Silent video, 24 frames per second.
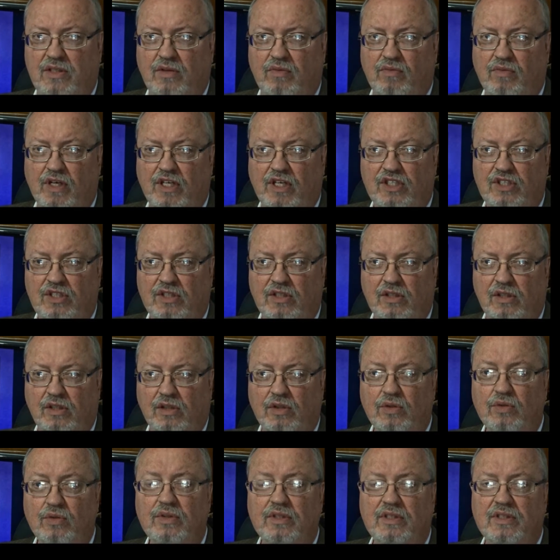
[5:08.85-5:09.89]
the Russian
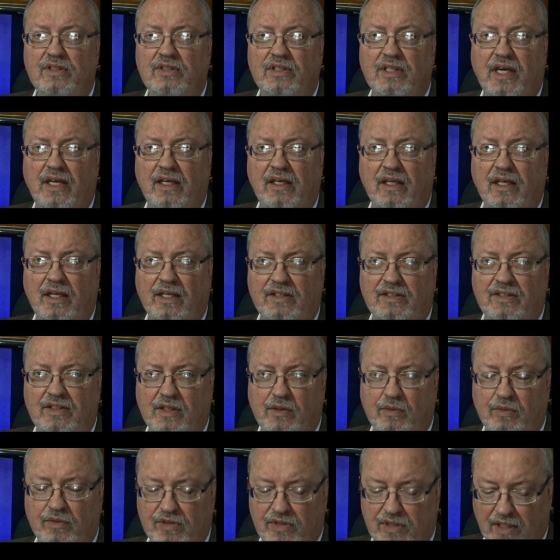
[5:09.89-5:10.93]
Luna satellites
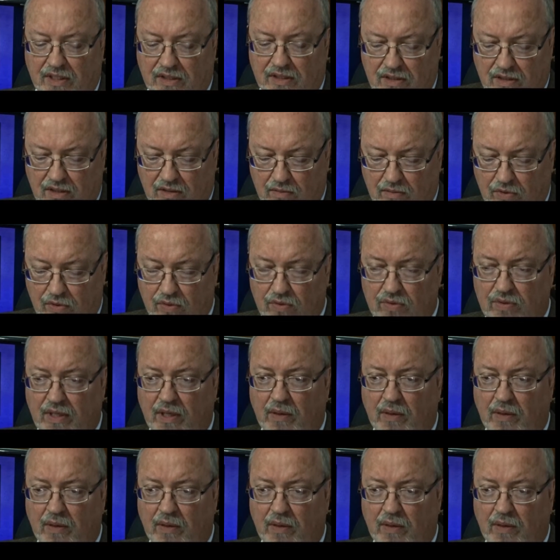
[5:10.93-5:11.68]
that were sent to the moon.